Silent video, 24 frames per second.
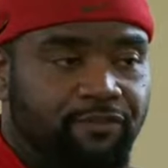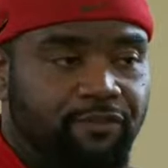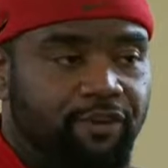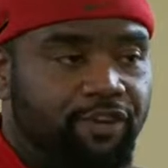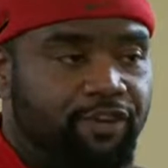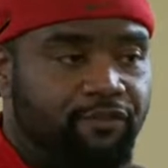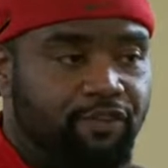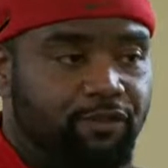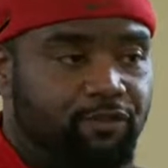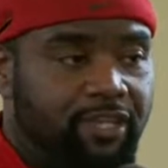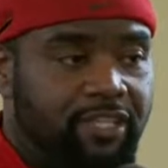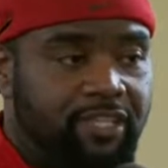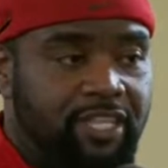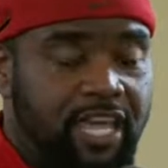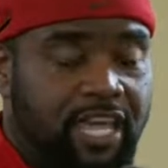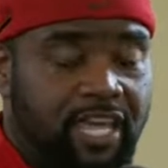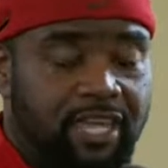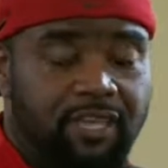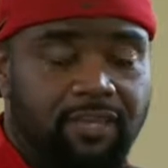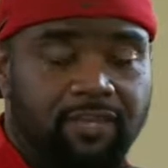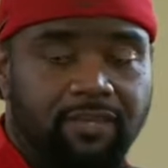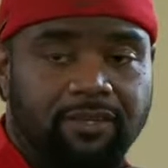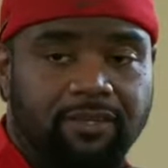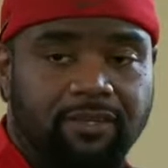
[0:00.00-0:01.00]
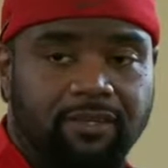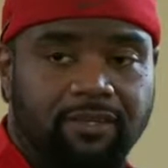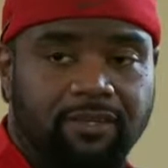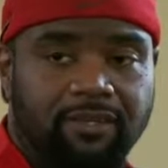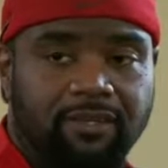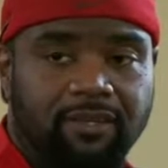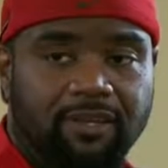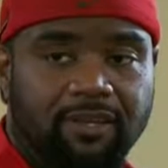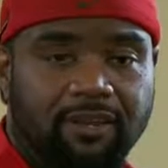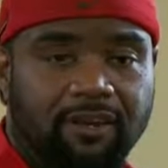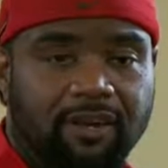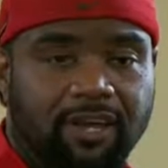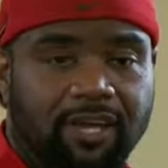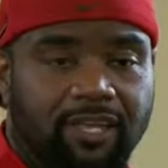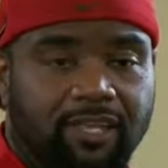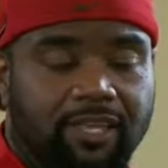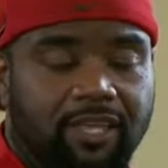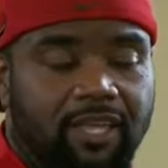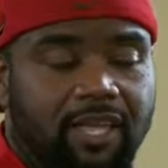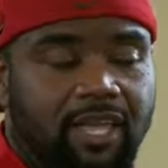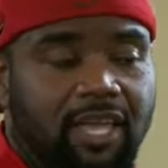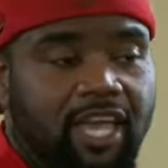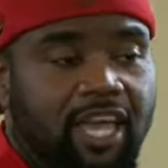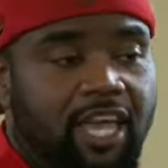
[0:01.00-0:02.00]
in front of you today, all right?
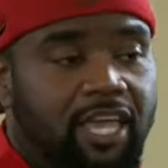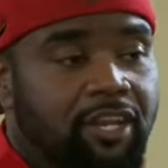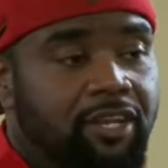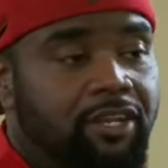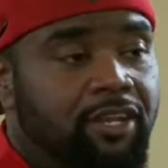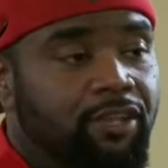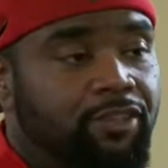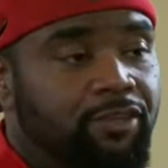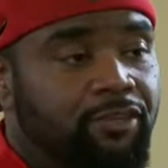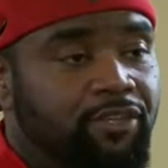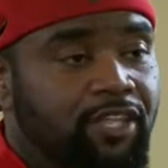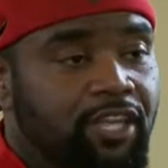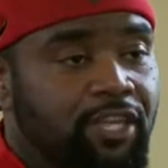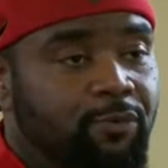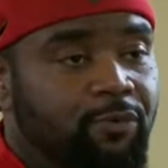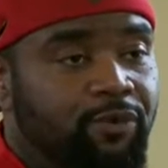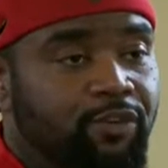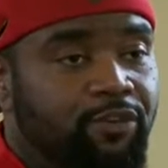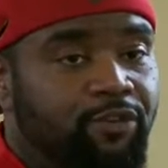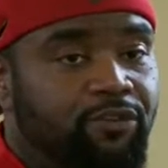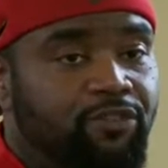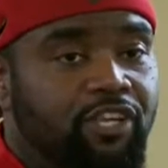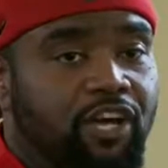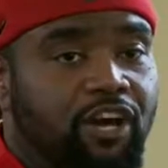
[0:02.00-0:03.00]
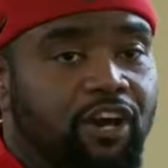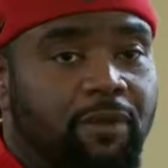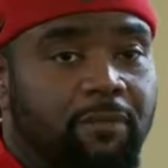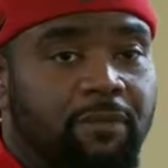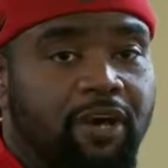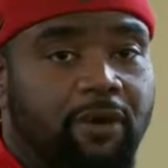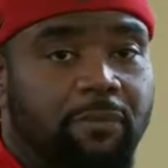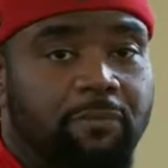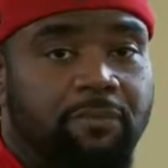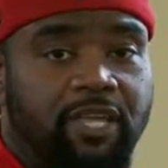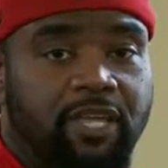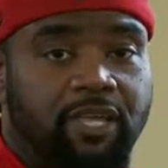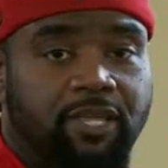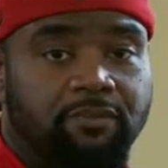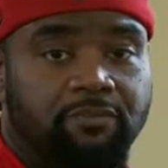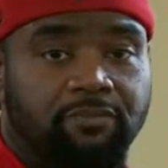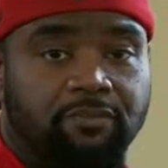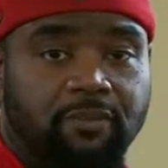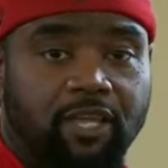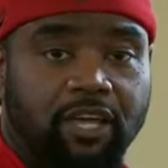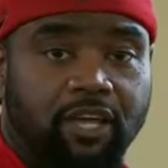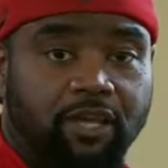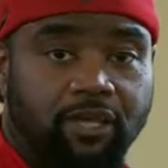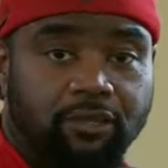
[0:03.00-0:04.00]
And another thing, when you talk about
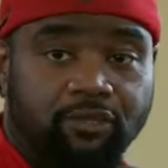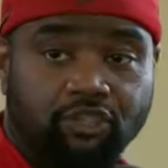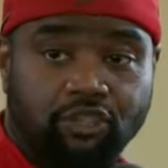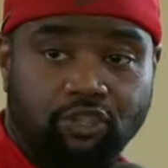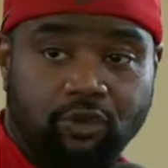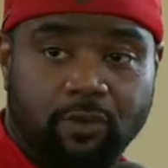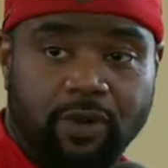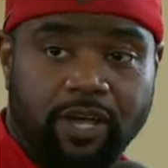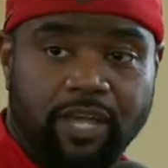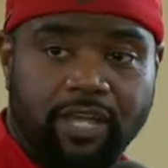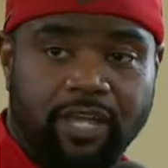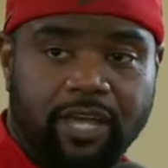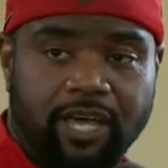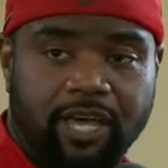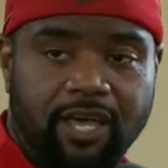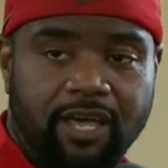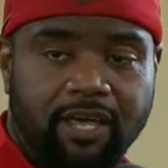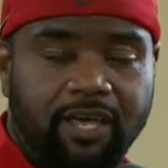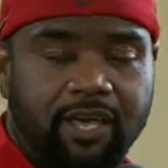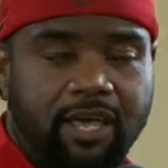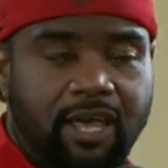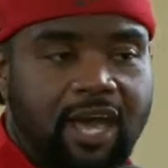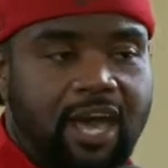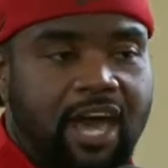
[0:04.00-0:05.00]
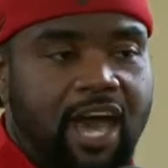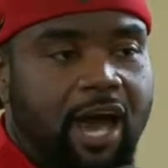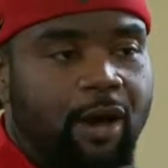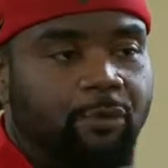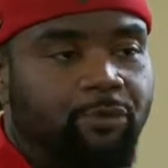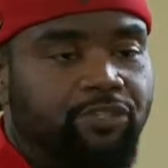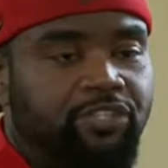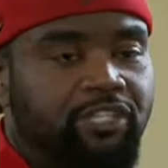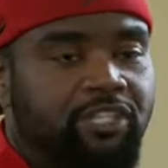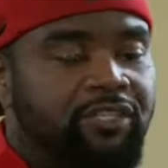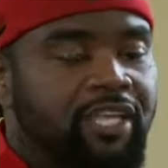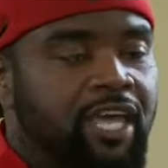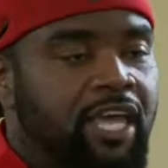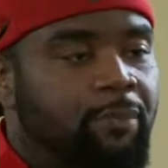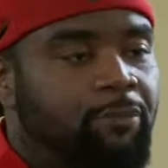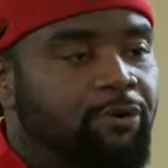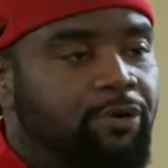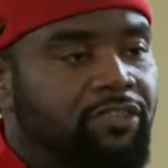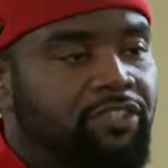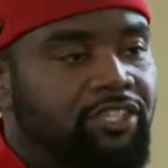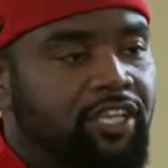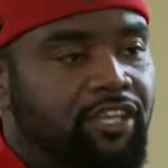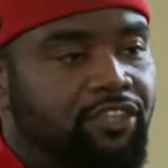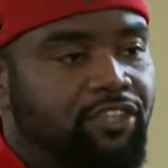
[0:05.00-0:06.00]
being a two-way guy, I was able
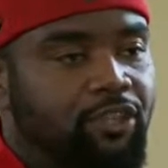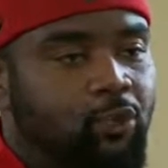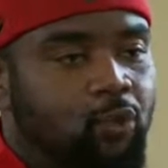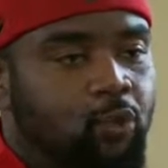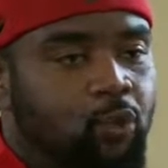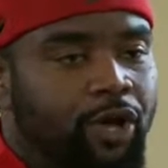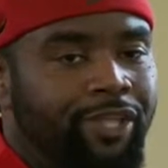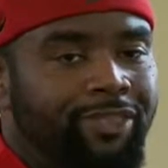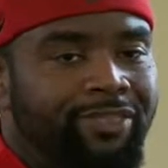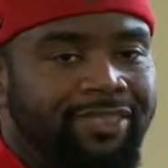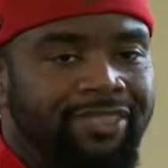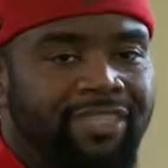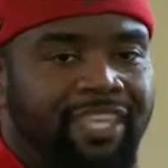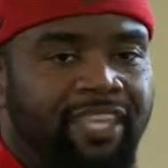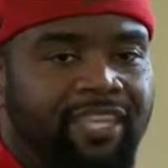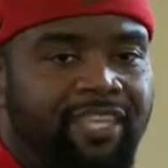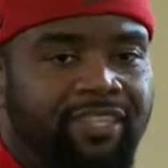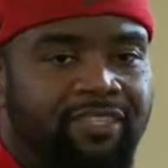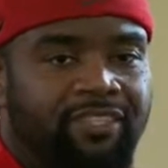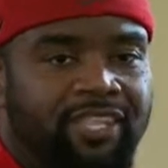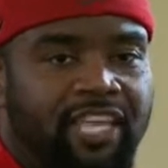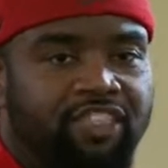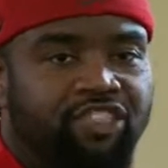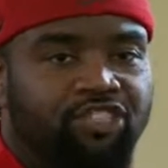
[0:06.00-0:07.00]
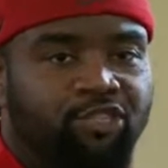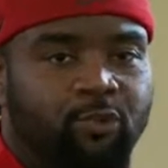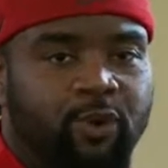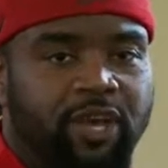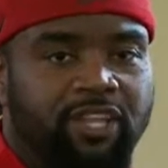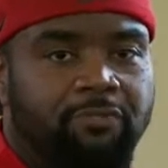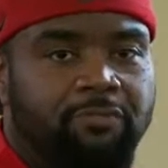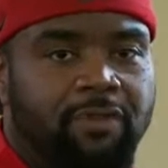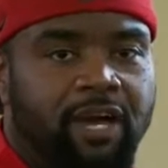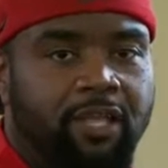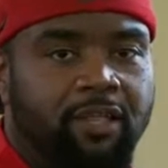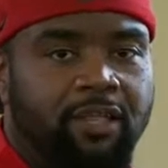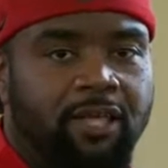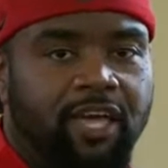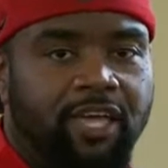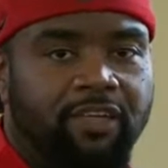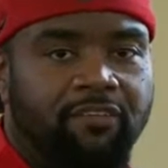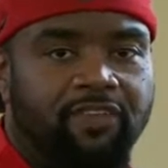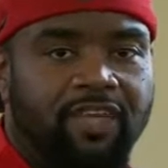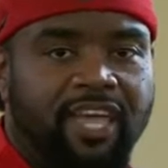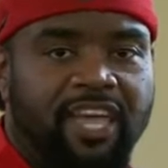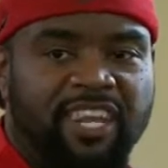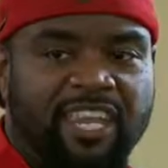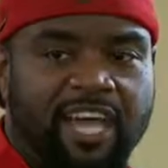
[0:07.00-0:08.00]
to take the one thing that threatened my
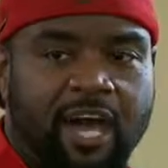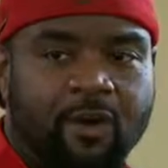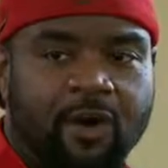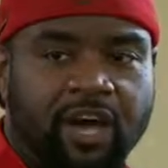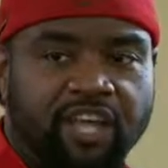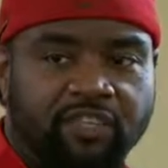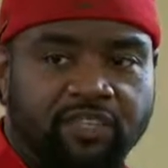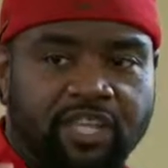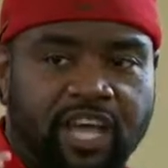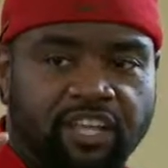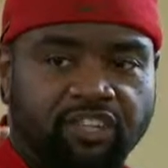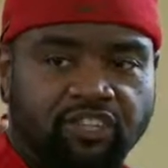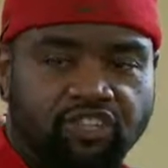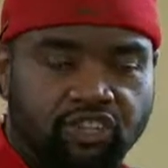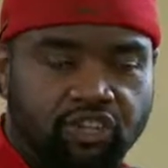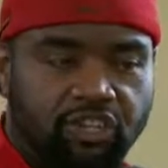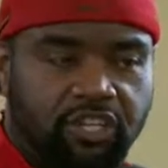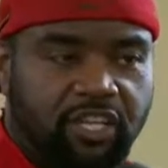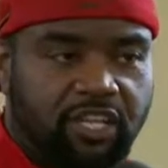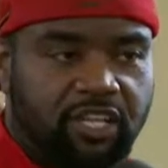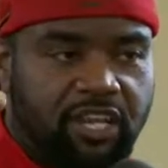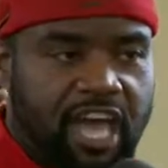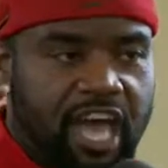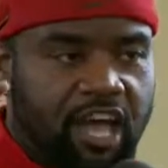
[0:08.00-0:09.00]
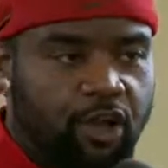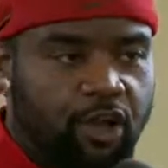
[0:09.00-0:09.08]
life, and now I took it,